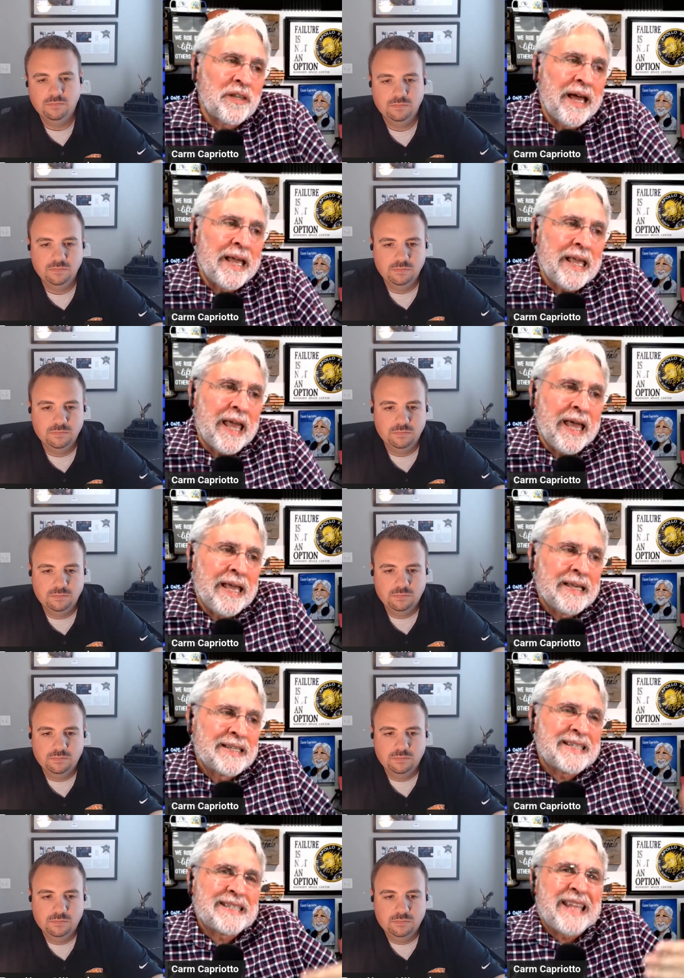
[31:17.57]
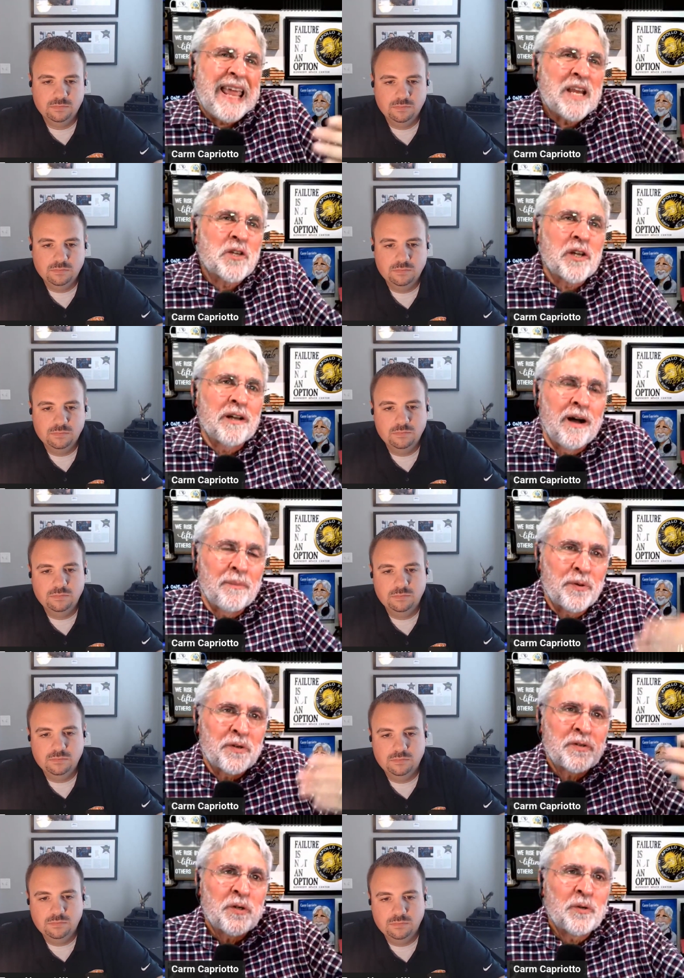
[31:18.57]
Speaker 1: like a staging
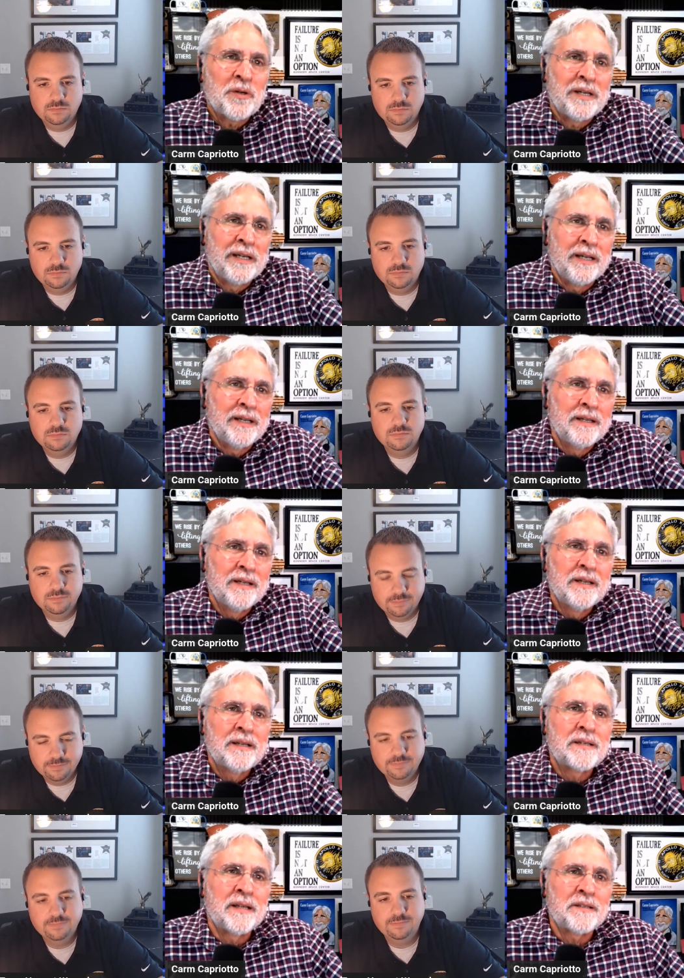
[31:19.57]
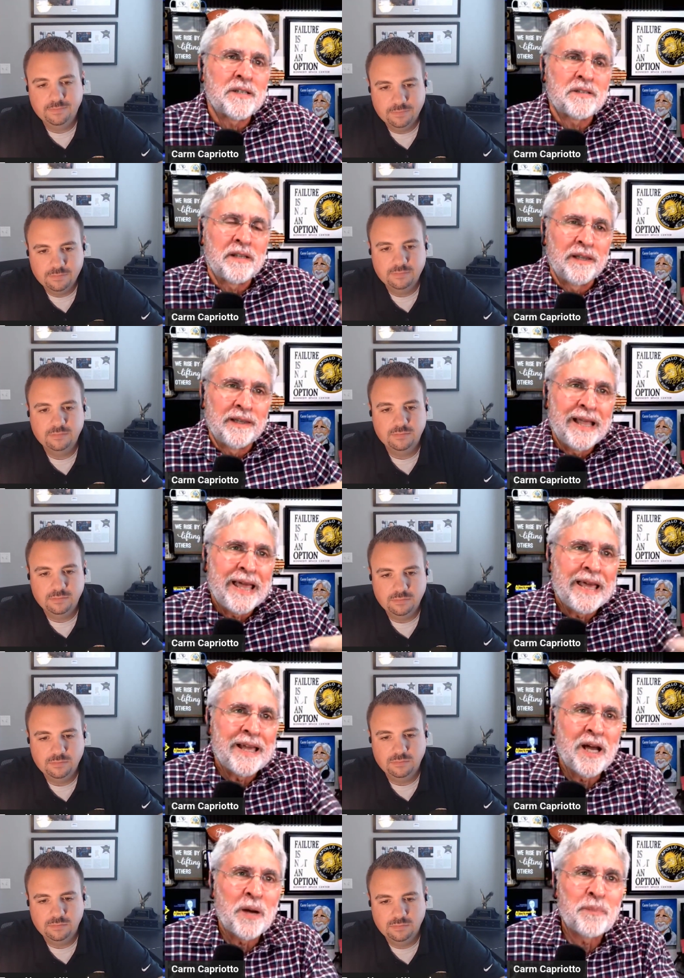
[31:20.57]
opportunity to just lay
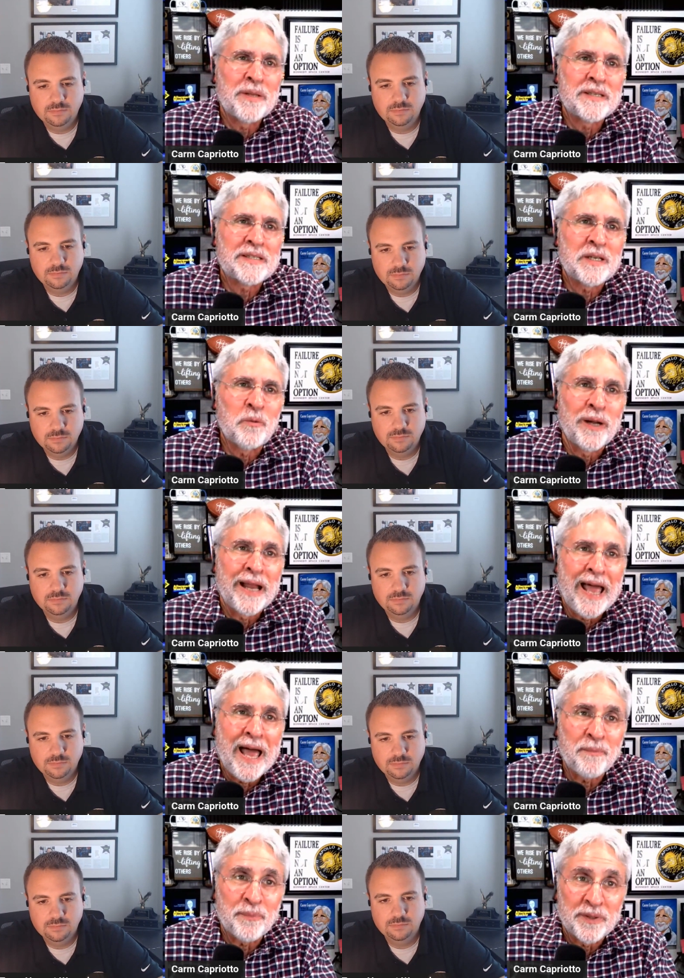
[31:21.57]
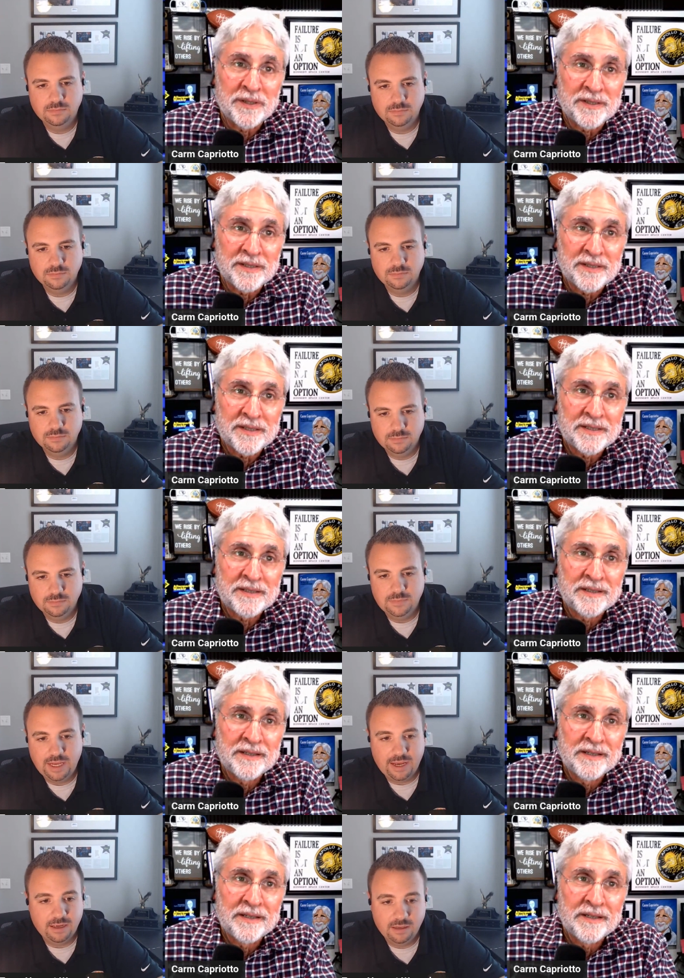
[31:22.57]
it up and see what happens.
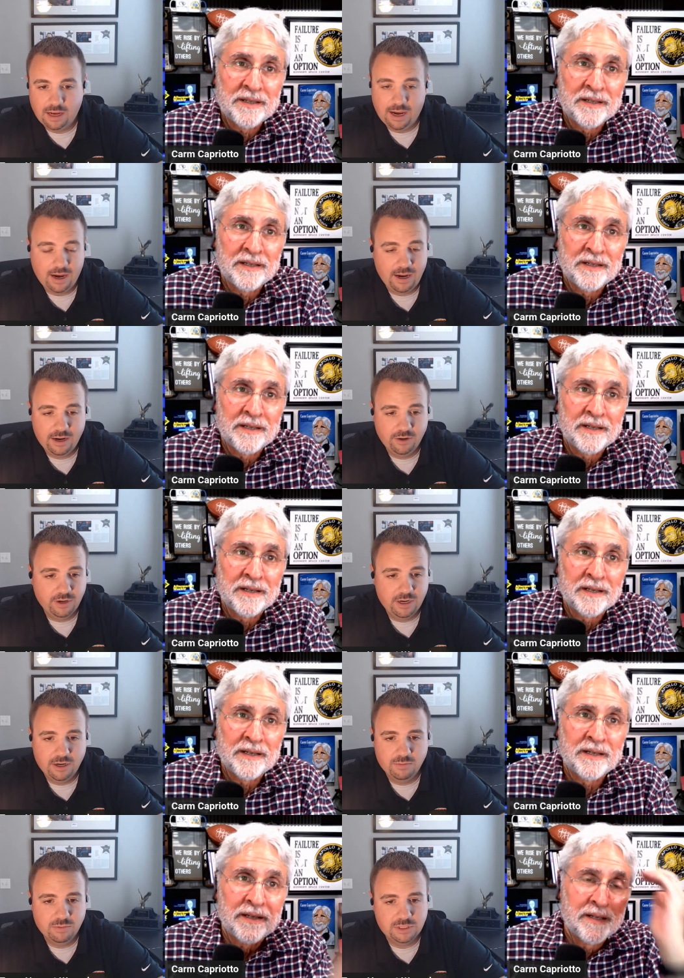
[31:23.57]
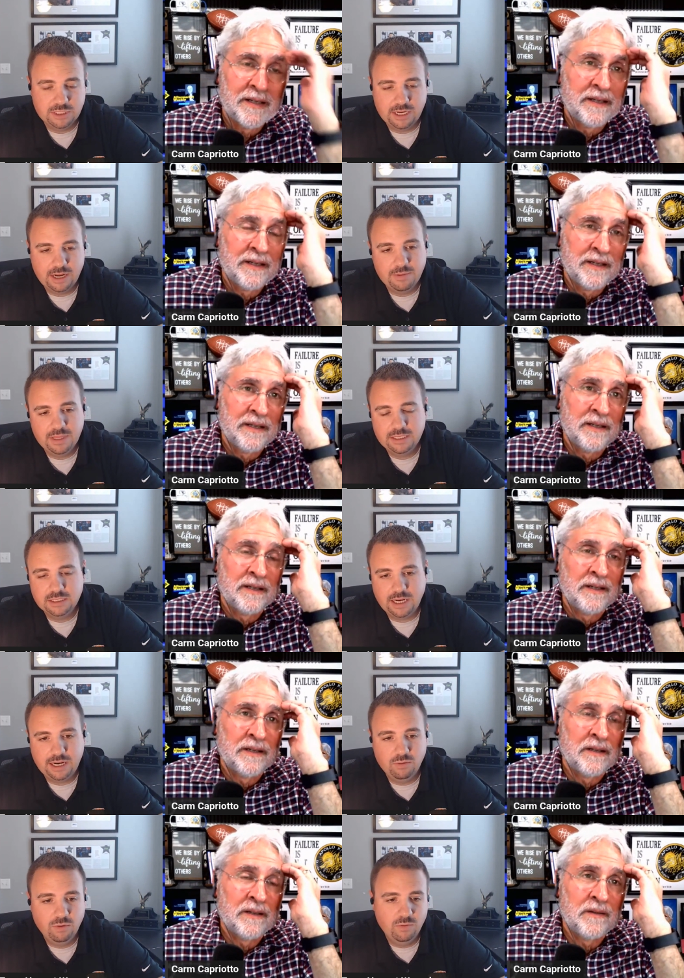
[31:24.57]
Speaker 2: Yeah, I, I agree 100%. I mean,
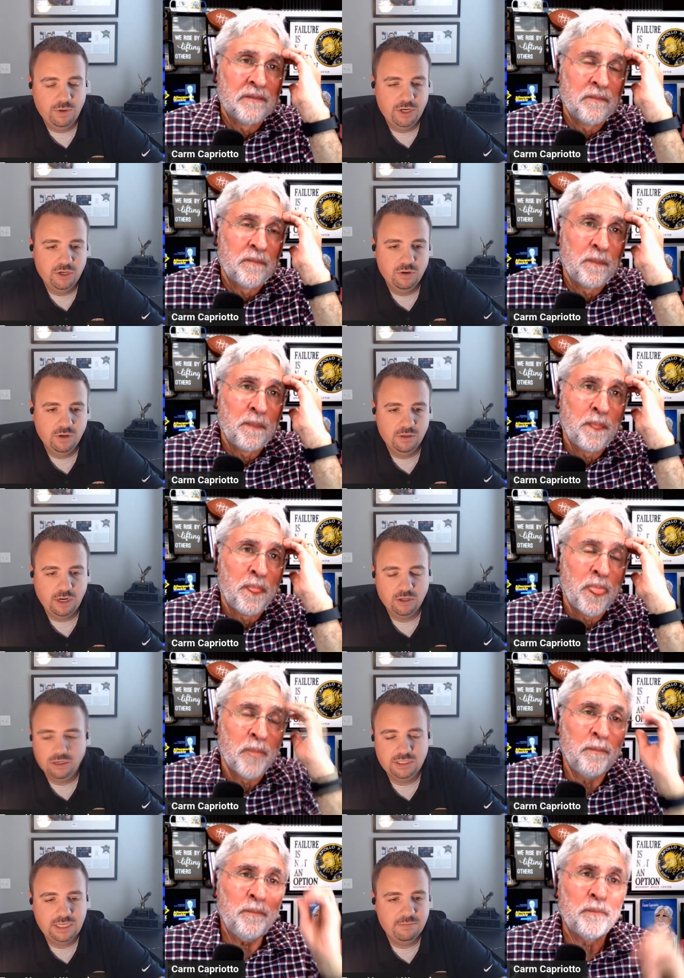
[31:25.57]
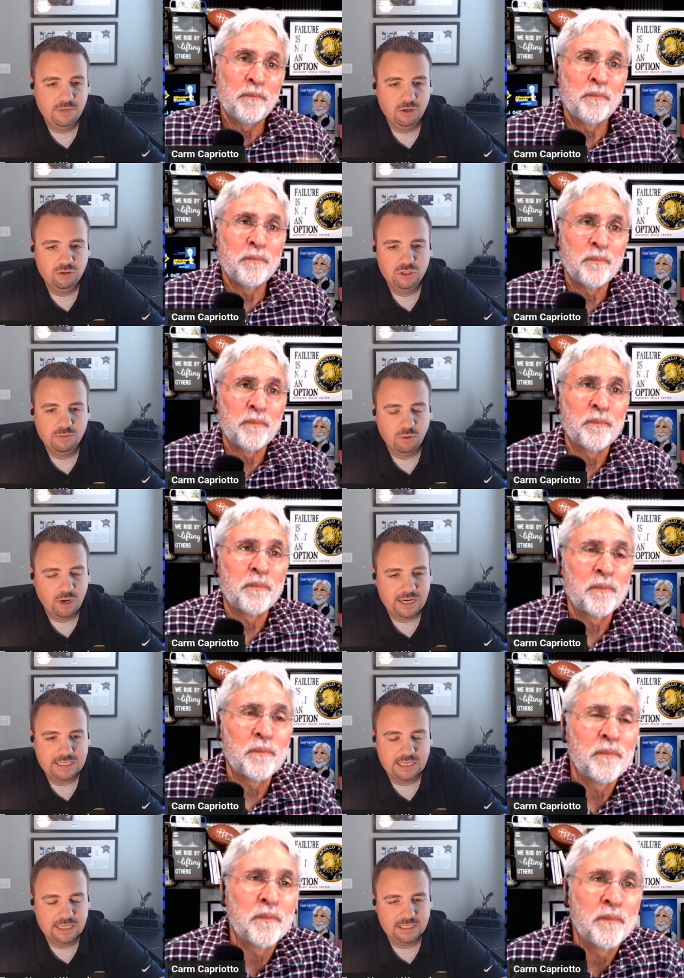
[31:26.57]
that's kind of what we do. Uh, our team knows the
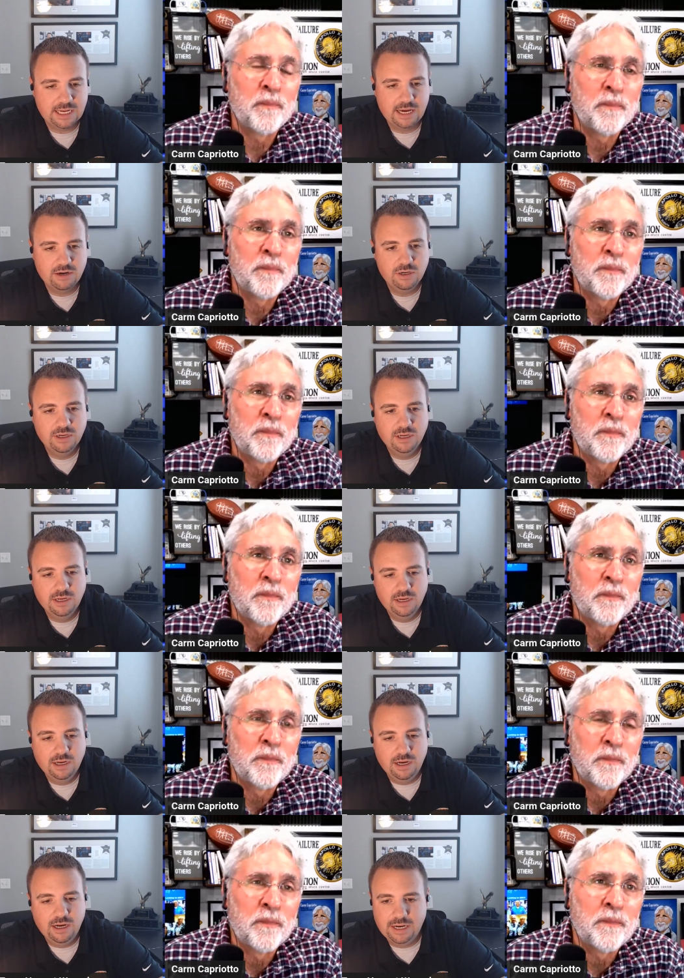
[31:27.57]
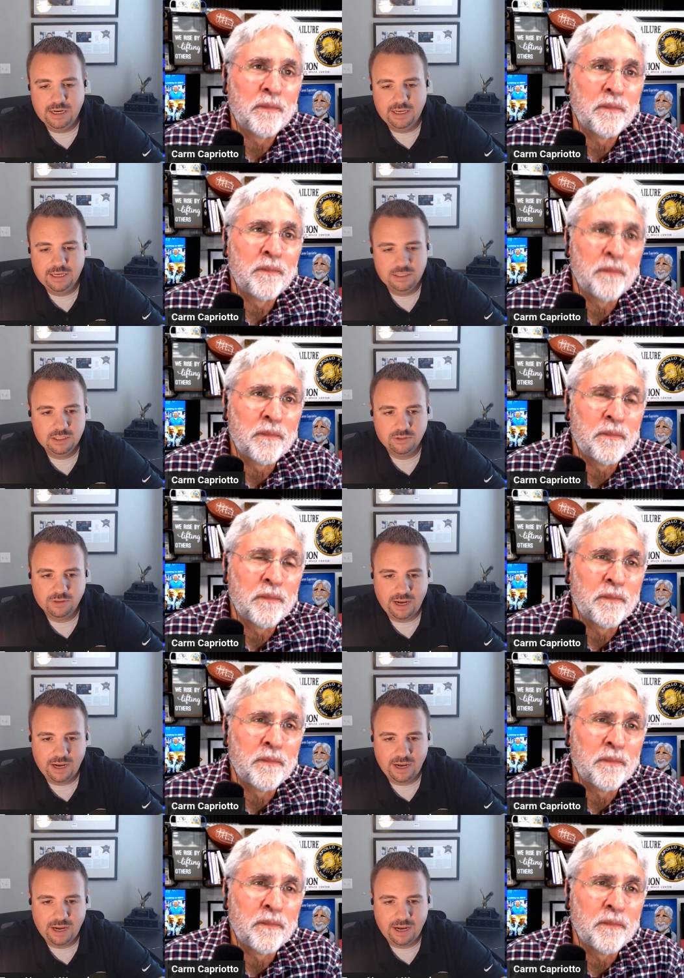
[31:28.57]
process now, but it's